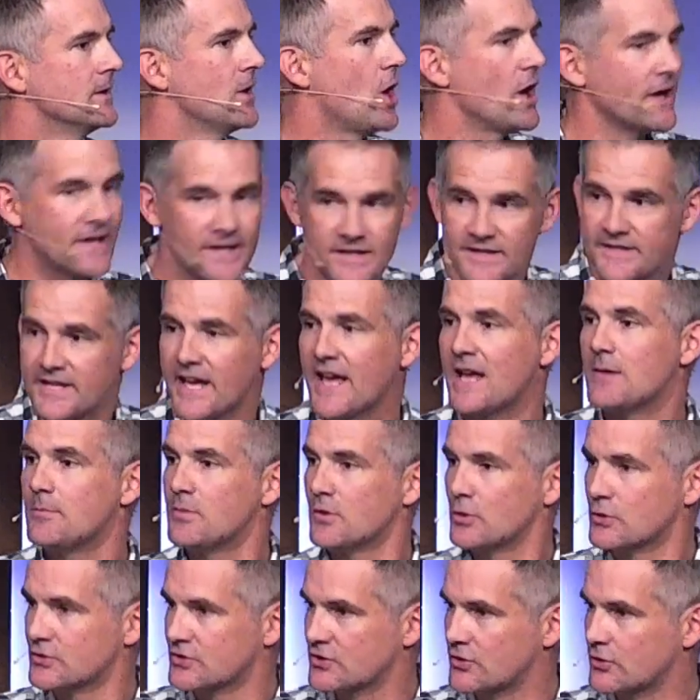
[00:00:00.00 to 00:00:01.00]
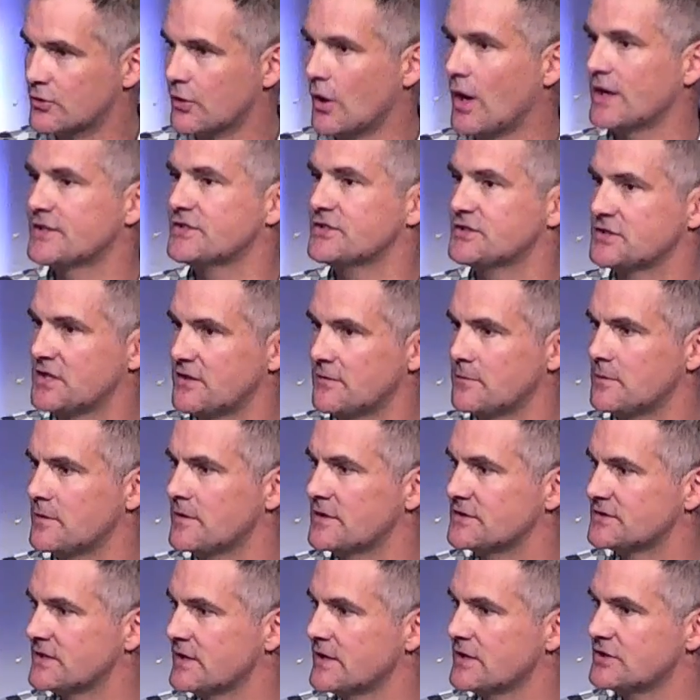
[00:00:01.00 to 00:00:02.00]
I contend because Christ has given me
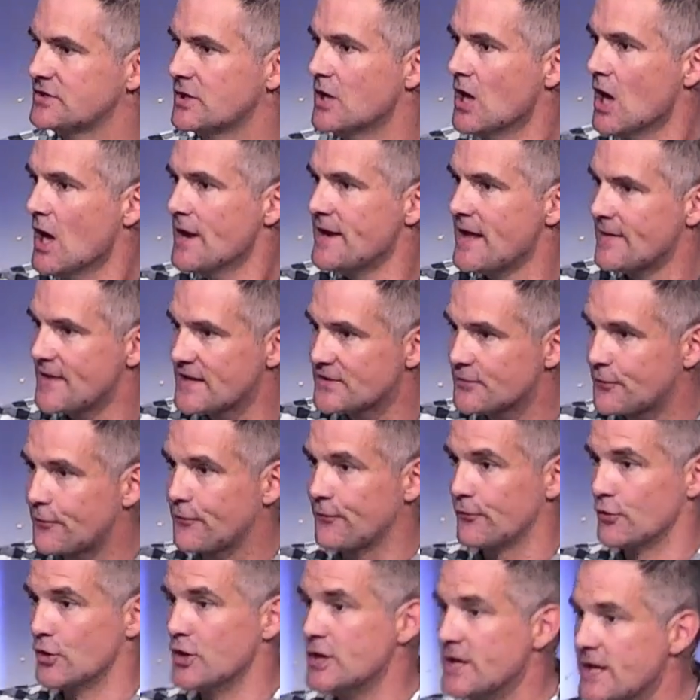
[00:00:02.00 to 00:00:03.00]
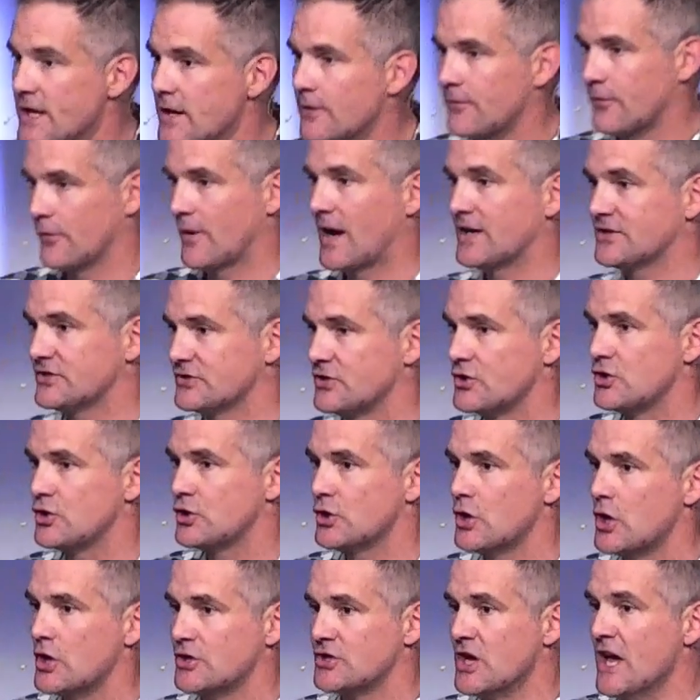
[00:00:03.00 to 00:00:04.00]
this energy. Now, that's freeing for us as a
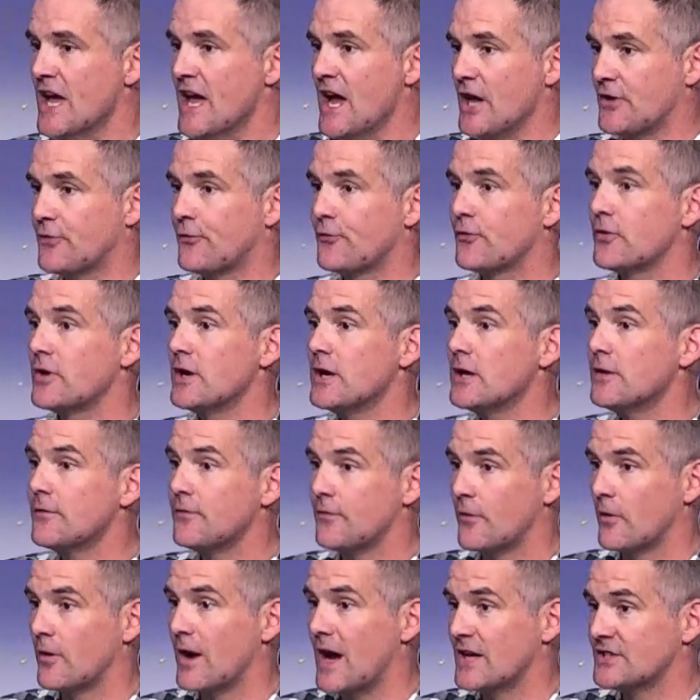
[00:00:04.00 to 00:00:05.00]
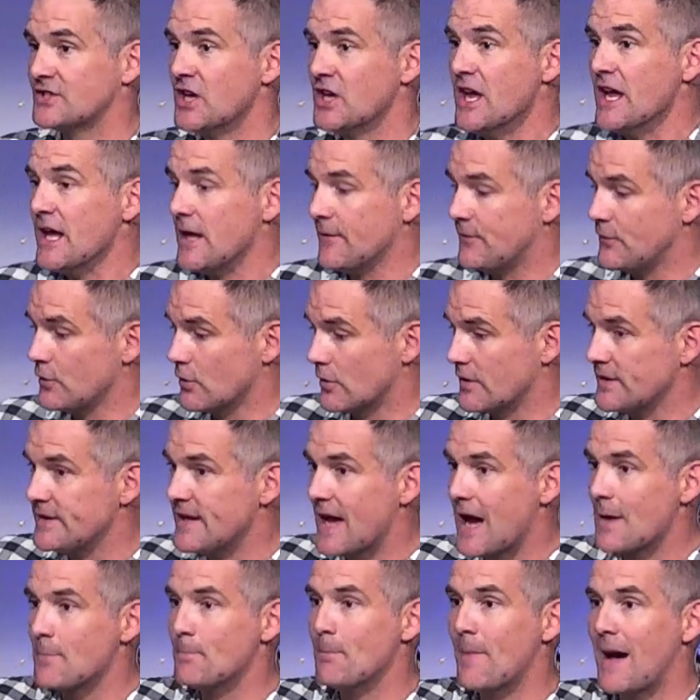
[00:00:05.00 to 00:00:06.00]
church. It's freeing for us if you're a
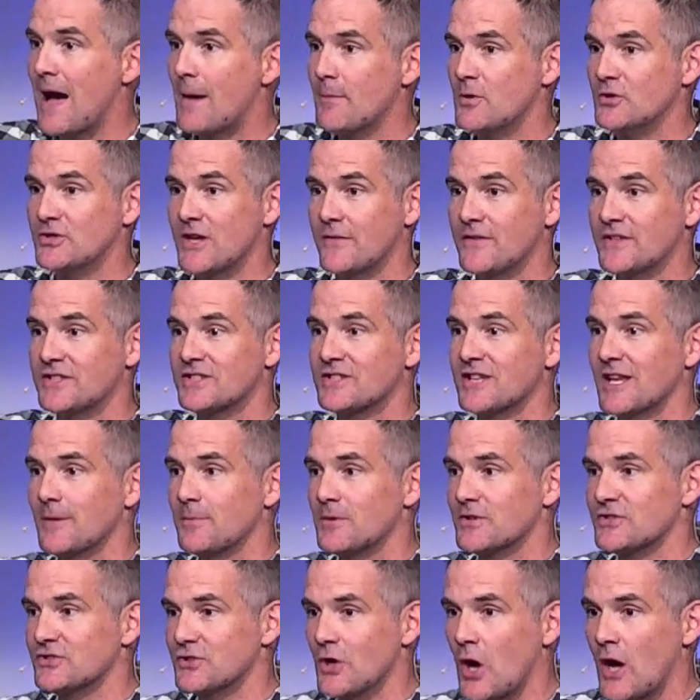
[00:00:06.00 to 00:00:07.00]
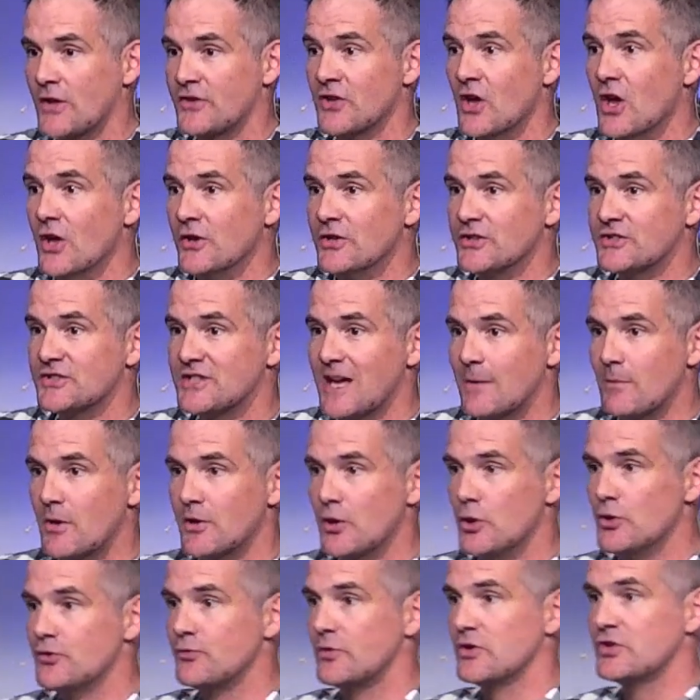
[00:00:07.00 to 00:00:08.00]
young mum who's having sleepless nights to someone
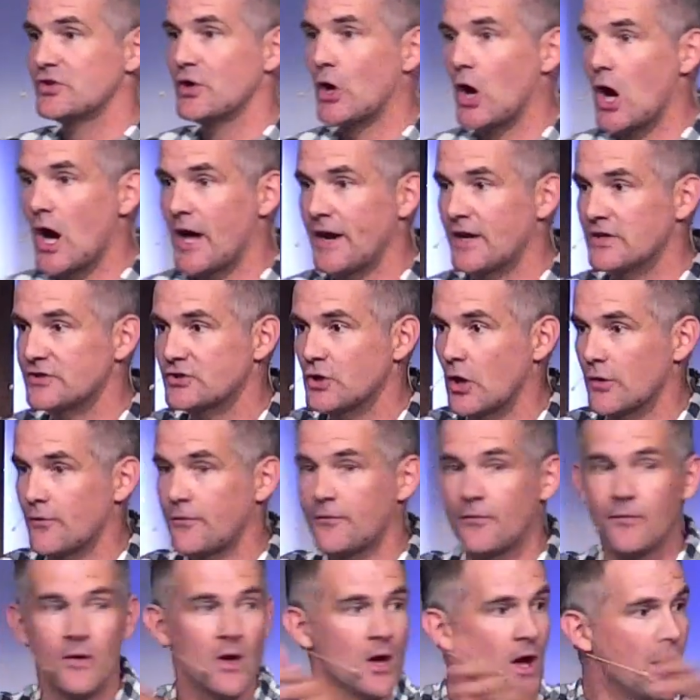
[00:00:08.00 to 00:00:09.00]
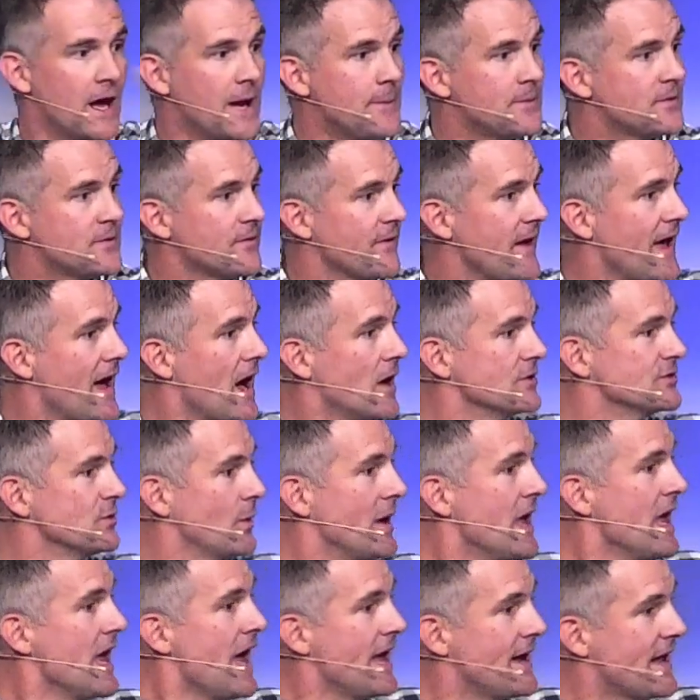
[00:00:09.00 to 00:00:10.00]
who's retired and has got heaps of hours away.
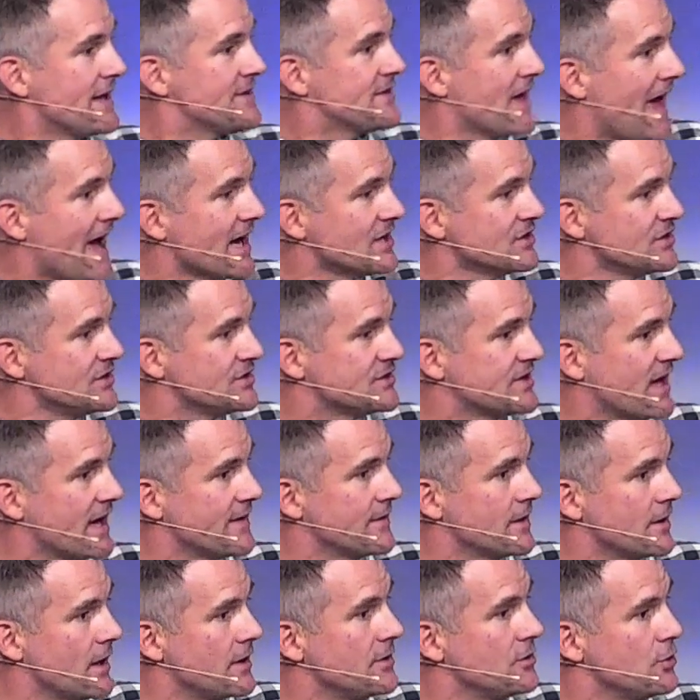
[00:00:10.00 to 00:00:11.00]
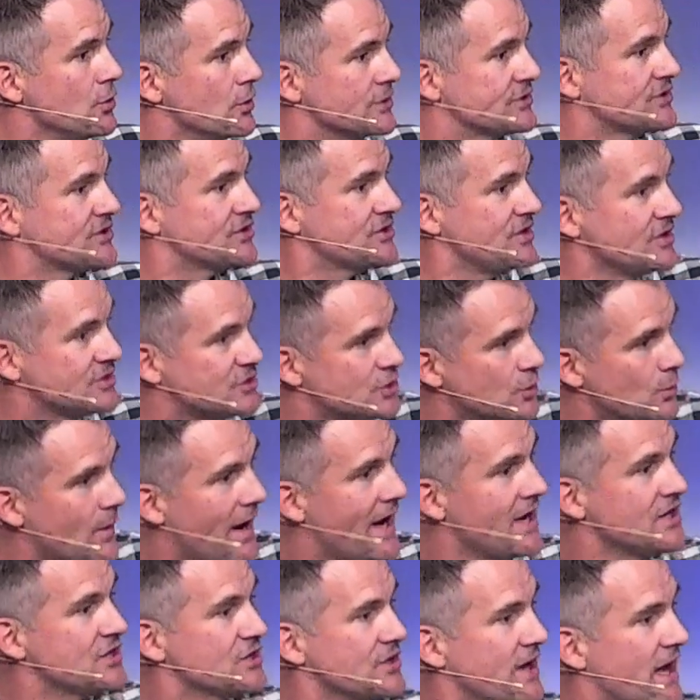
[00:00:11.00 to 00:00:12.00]
It's actually saying that in your
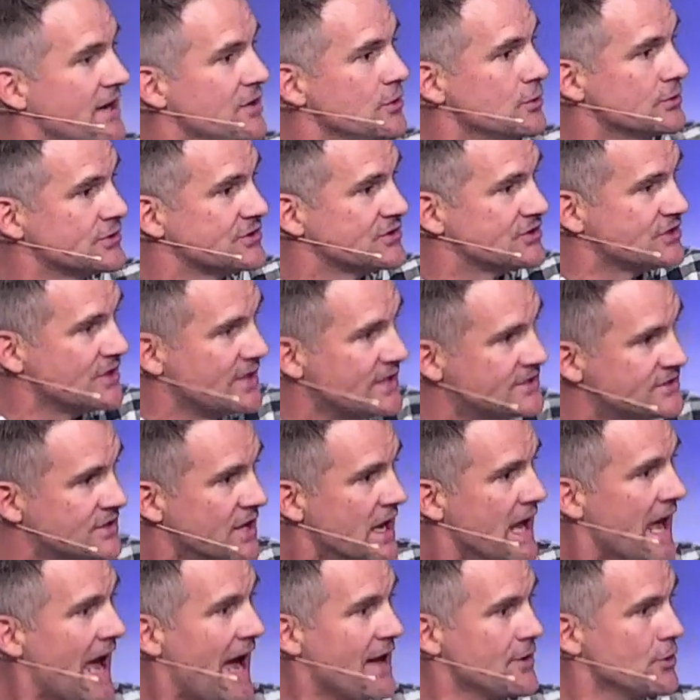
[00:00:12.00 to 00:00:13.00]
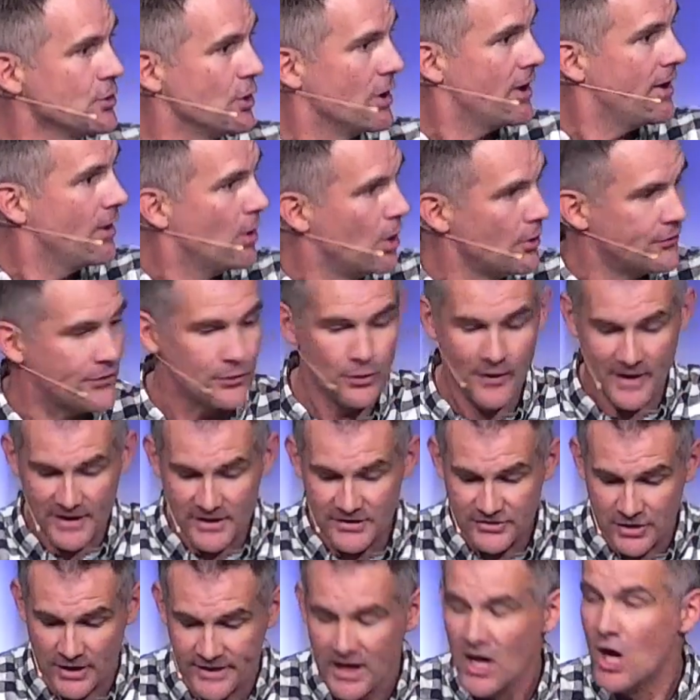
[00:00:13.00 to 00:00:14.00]
situation and in your season and your health and all that,
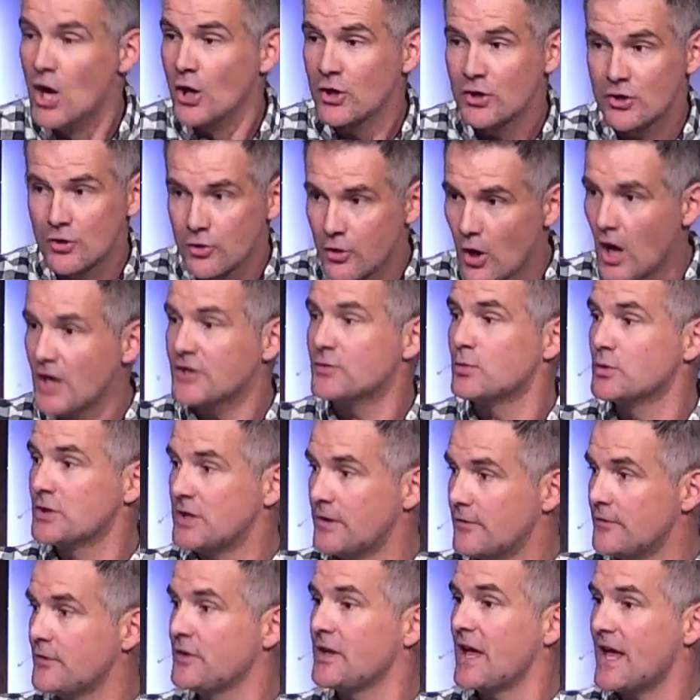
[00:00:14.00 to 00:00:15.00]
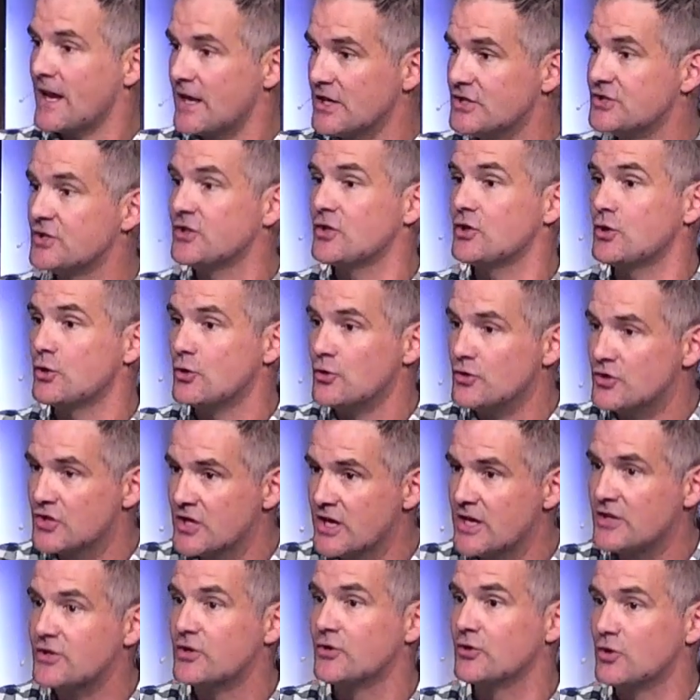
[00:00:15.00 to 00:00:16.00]
it's like Christ will give the energy that you
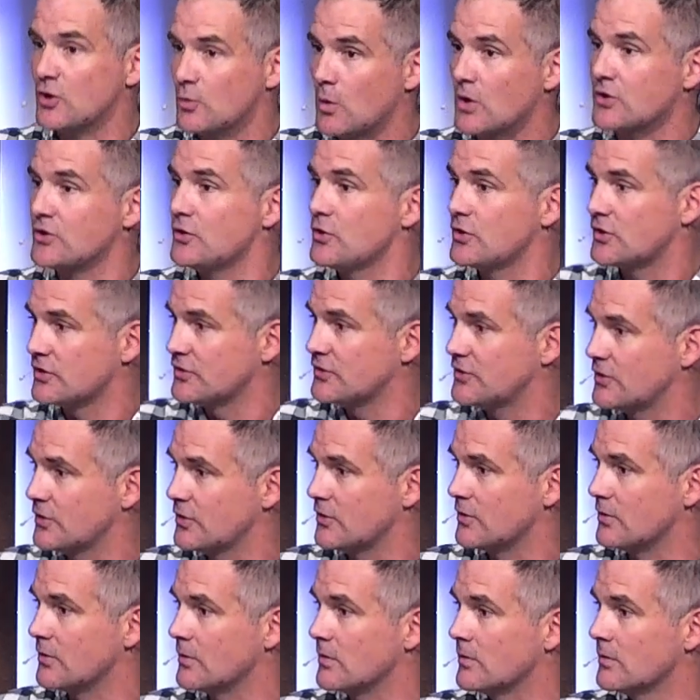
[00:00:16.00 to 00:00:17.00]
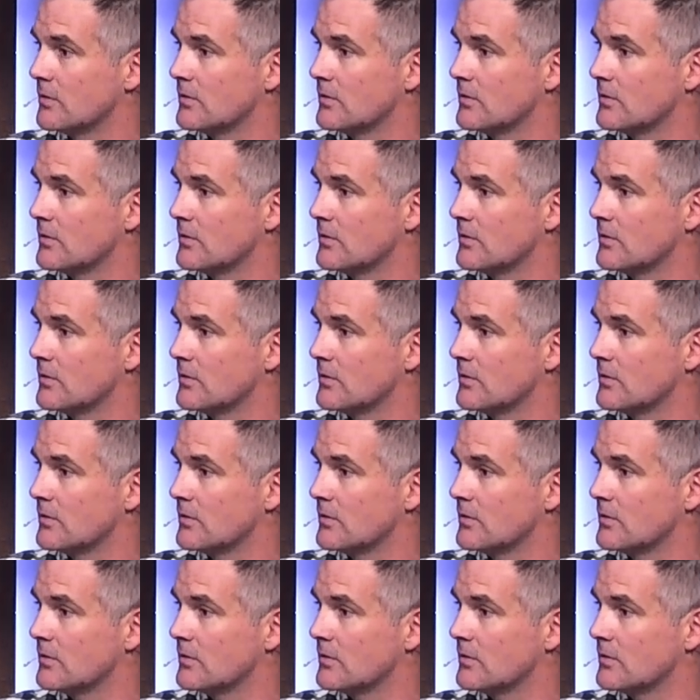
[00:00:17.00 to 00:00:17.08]
need to do what you can do.